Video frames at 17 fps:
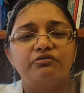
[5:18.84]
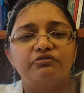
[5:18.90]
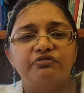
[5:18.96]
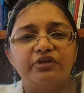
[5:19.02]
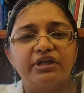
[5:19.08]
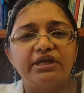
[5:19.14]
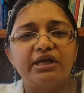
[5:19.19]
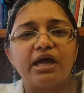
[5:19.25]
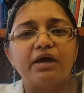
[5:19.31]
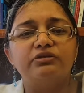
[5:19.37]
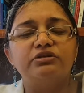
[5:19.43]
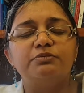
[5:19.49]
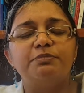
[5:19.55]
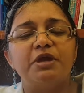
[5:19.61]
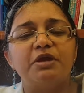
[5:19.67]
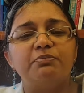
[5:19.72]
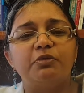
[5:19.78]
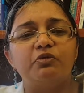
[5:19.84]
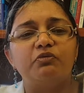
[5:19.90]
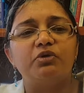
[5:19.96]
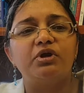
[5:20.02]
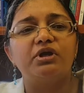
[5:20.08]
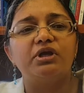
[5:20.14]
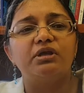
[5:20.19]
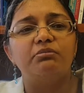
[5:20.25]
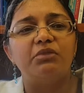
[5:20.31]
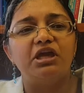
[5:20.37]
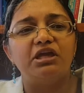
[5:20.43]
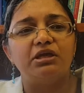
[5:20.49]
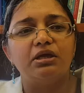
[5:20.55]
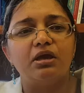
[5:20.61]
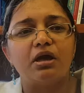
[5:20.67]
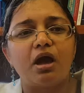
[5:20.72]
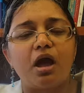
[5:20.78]
Filling out the paperwork and
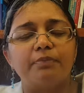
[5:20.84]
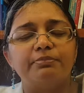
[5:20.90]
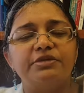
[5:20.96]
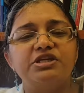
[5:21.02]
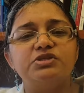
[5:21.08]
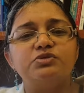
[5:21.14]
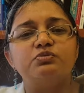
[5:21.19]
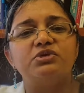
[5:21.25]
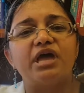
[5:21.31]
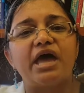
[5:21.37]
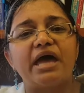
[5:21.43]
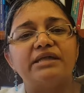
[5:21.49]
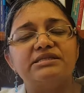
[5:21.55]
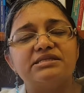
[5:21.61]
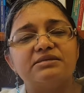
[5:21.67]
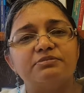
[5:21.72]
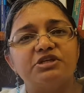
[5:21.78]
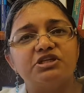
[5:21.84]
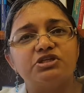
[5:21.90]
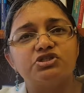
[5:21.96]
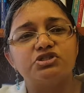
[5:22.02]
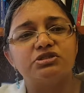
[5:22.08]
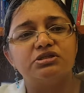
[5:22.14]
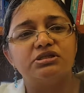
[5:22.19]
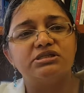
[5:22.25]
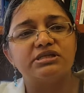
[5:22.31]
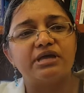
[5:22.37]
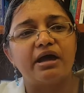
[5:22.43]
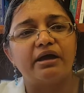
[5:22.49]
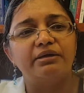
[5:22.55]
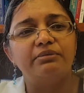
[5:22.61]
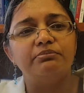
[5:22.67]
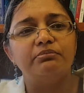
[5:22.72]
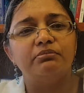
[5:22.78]
making copies would add some additional
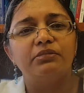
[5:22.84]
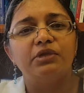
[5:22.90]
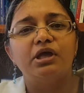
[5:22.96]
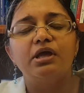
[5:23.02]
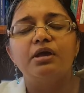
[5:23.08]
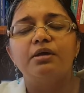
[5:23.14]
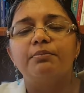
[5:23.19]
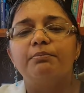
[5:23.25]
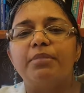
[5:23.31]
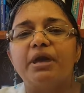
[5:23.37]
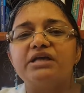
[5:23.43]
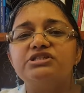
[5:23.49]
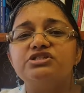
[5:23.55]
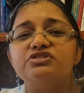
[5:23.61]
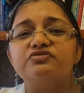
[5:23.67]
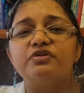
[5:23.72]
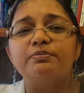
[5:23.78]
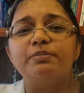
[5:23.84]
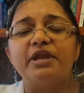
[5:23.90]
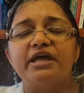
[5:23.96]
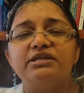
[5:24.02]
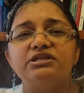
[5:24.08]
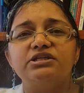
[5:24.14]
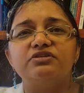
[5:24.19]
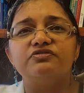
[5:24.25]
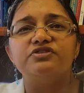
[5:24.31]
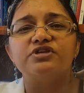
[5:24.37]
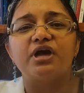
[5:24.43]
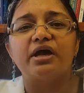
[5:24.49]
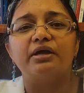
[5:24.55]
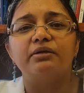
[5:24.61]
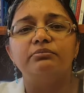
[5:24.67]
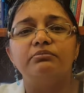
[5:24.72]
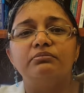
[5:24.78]
time. Budget for plenty of
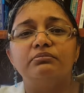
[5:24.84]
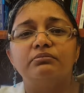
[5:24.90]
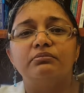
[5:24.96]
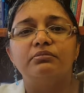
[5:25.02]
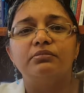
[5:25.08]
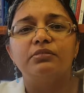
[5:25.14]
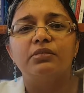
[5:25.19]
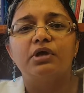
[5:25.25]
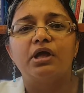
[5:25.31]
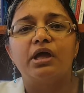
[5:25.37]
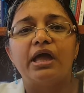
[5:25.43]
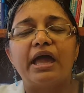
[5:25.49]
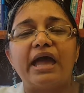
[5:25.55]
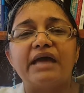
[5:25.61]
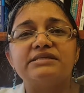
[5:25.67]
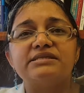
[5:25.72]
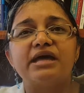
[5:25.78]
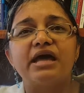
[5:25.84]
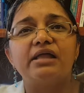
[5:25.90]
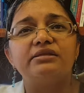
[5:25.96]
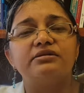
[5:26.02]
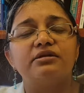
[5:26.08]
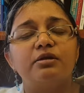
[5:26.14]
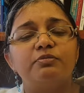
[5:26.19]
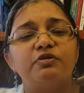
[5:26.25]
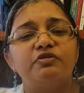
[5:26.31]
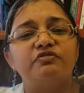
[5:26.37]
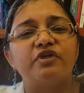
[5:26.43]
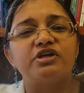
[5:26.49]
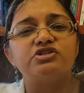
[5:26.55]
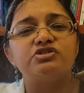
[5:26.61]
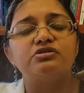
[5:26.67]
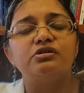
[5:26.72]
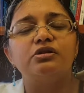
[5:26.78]
time. As a healthcare
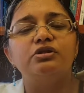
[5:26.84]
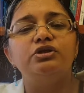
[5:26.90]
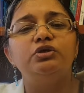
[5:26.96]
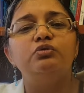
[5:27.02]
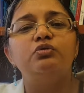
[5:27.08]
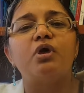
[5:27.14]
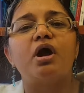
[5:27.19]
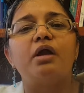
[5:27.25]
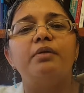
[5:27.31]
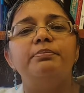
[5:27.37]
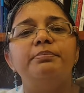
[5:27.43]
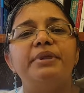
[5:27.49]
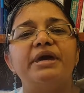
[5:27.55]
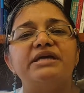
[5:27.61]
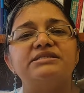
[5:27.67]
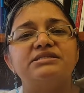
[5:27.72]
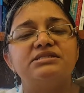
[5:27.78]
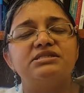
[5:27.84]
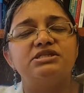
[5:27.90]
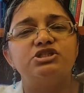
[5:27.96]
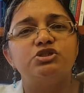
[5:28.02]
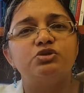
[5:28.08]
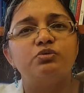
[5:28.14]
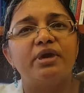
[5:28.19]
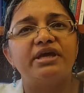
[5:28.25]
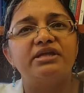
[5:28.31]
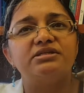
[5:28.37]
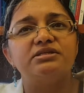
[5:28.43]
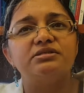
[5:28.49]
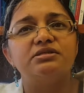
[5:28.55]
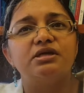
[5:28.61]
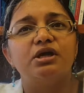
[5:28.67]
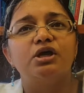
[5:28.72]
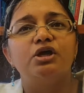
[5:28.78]
professional, you are best
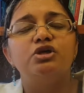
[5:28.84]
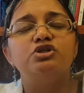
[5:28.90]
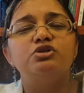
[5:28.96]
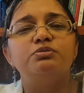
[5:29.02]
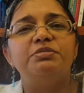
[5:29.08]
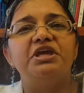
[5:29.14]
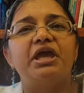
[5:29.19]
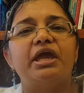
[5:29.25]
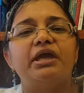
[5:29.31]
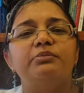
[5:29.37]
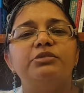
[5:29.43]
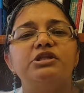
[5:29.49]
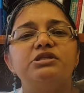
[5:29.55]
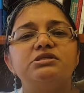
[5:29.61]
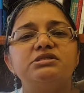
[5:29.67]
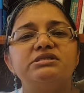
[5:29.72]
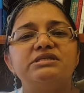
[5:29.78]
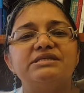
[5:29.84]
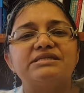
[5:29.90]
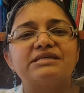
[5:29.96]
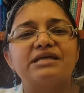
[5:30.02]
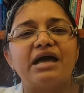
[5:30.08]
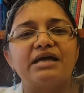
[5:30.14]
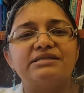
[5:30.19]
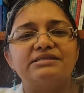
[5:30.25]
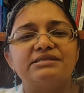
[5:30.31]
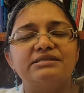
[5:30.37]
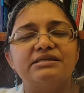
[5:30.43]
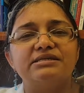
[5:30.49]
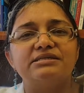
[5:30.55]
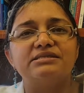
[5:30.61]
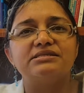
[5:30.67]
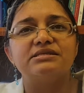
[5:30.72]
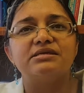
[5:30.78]
situated to be able to discuss
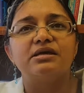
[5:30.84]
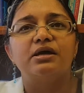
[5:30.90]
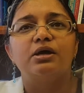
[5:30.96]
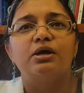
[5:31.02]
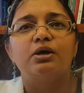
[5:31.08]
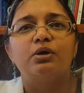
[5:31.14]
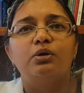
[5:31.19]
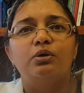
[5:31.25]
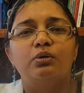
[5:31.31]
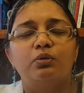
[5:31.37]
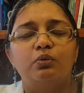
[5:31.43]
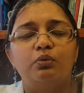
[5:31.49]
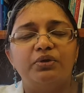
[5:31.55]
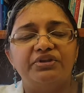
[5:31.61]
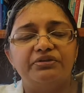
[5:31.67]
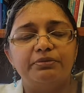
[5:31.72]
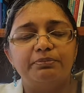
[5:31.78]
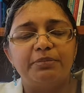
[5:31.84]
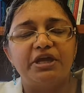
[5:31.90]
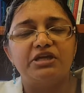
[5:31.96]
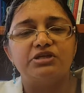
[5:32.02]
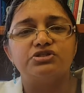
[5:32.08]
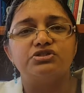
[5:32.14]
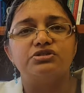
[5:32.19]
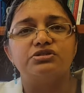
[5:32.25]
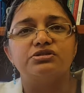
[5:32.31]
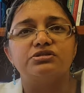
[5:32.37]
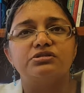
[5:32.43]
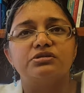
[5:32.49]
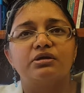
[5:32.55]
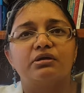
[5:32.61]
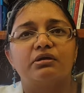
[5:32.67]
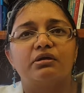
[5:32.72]
this with the patient.